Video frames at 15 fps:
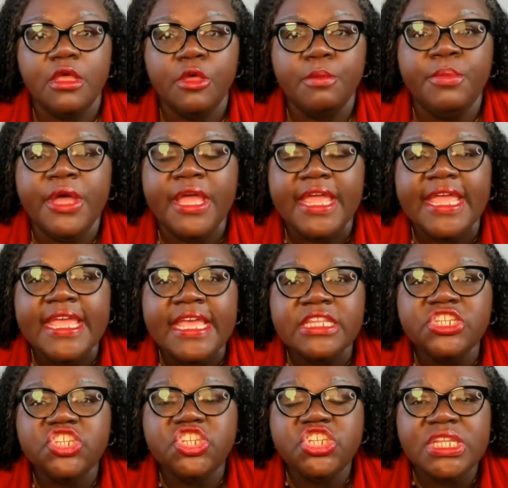but it
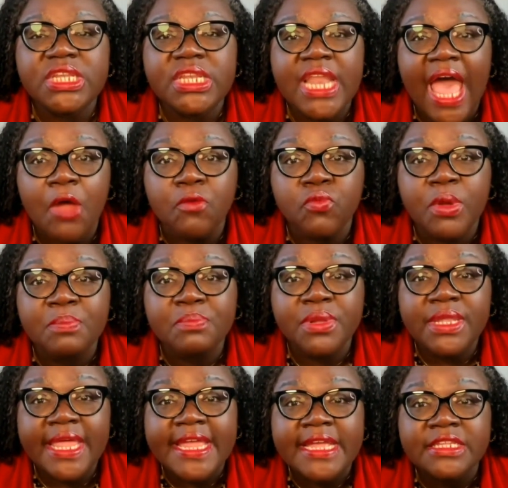should not
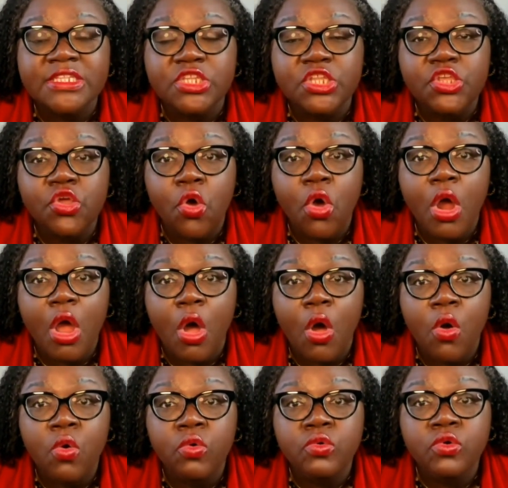replace your
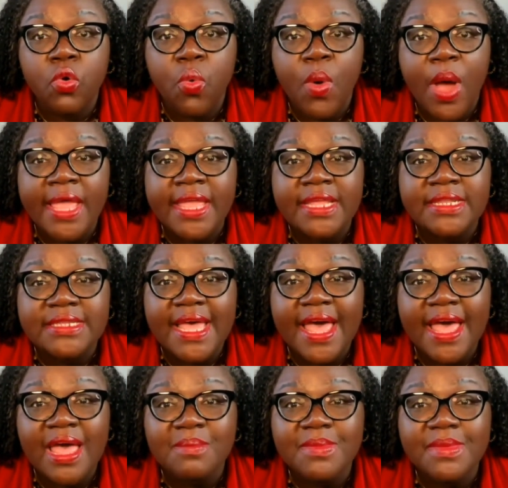own quiet
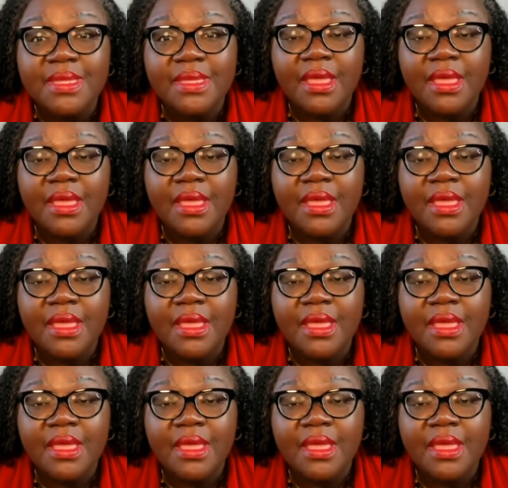time